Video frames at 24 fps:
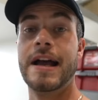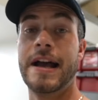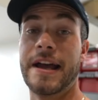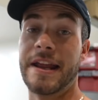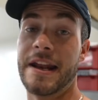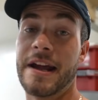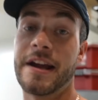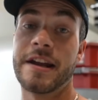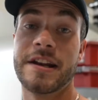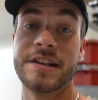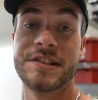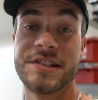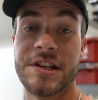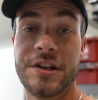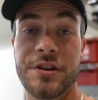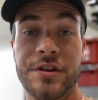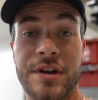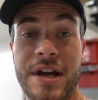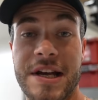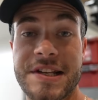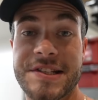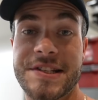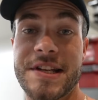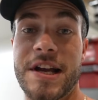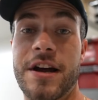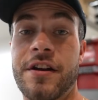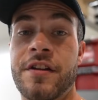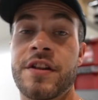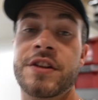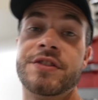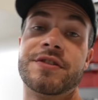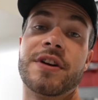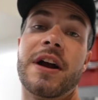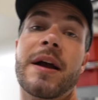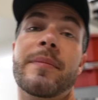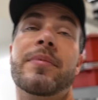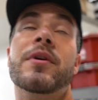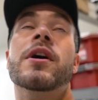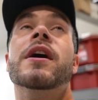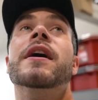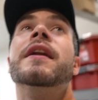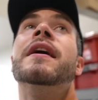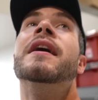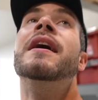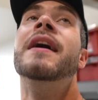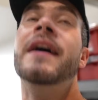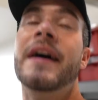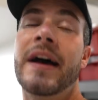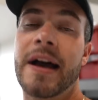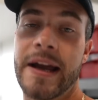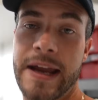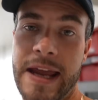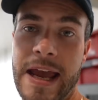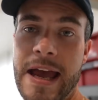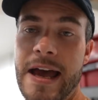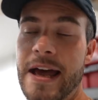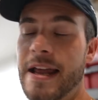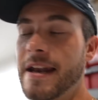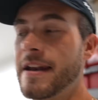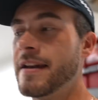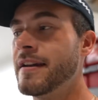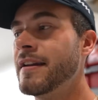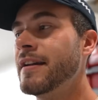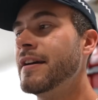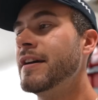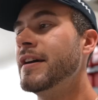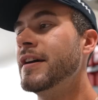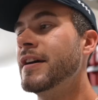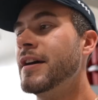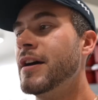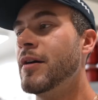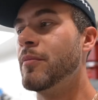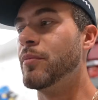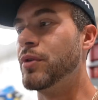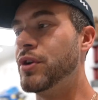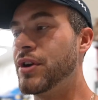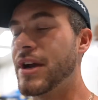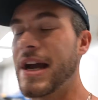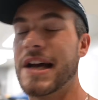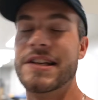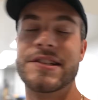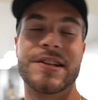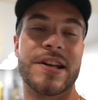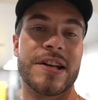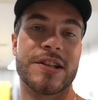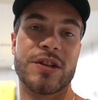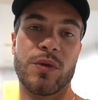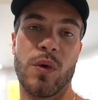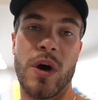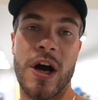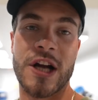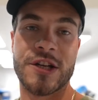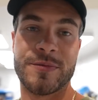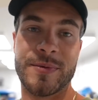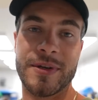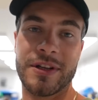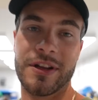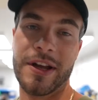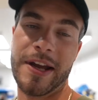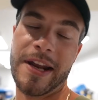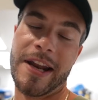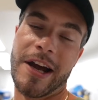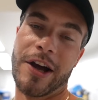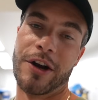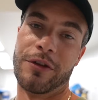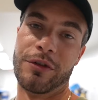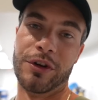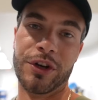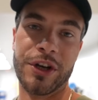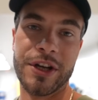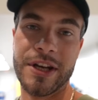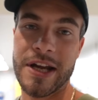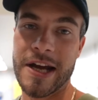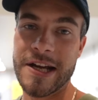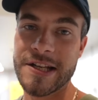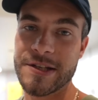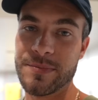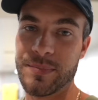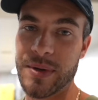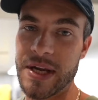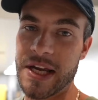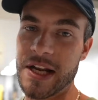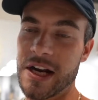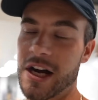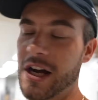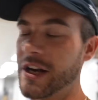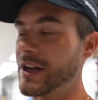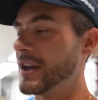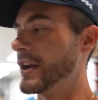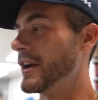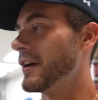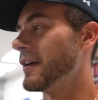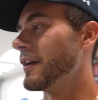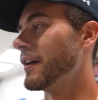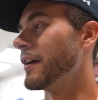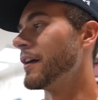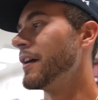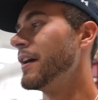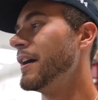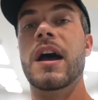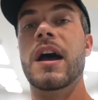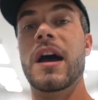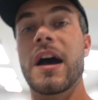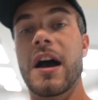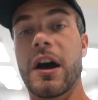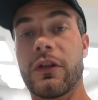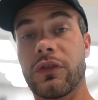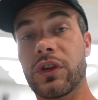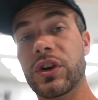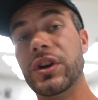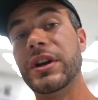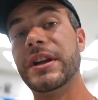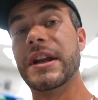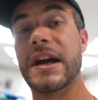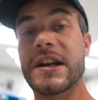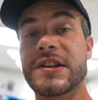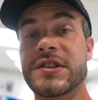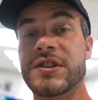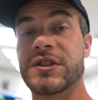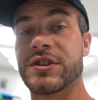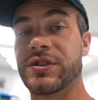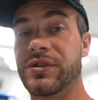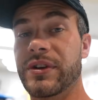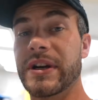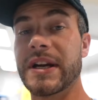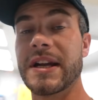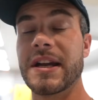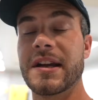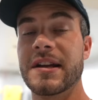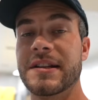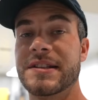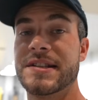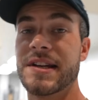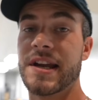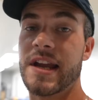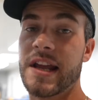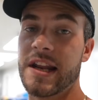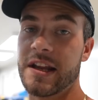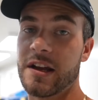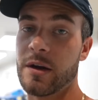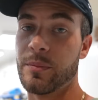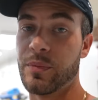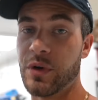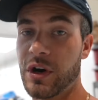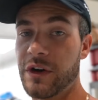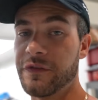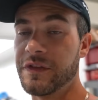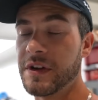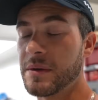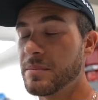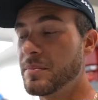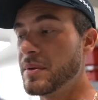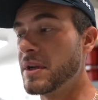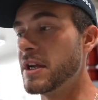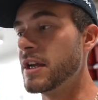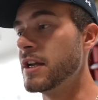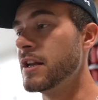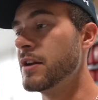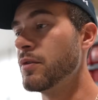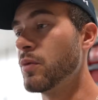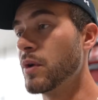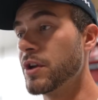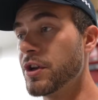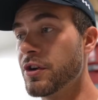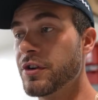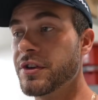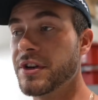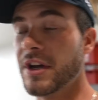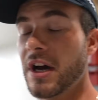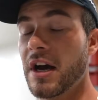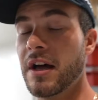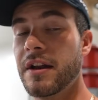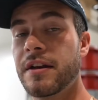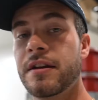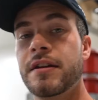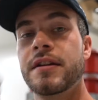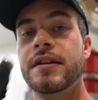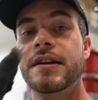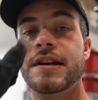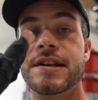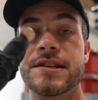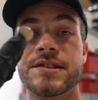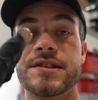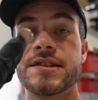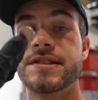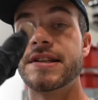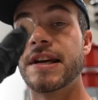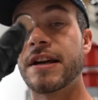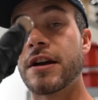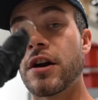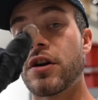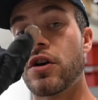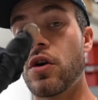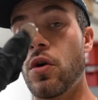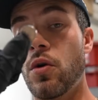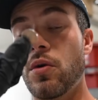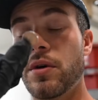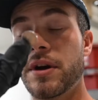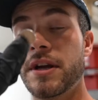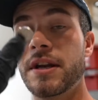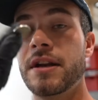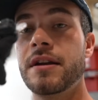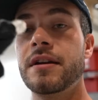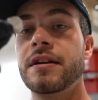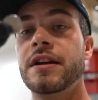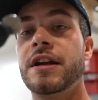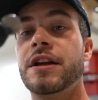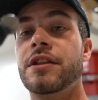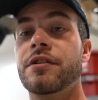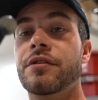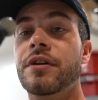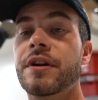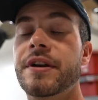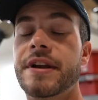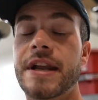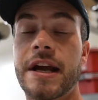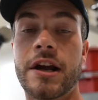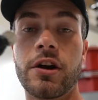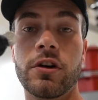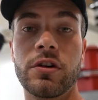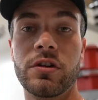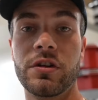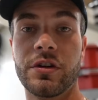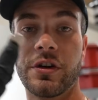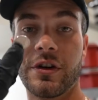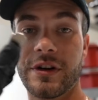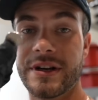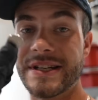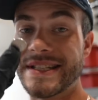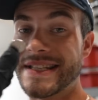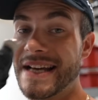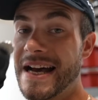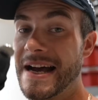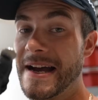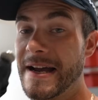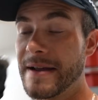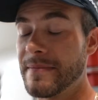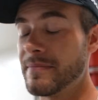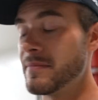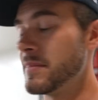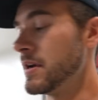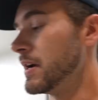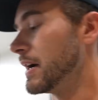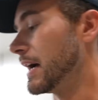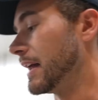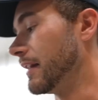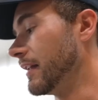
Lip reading: And I'm gonna set you guys down on the tripod again, but you guys get to watch me lay down a really nice bead on here. A really nice trick to getting a perfect bead when you're done is to take a coin, either a nickel or a dime. I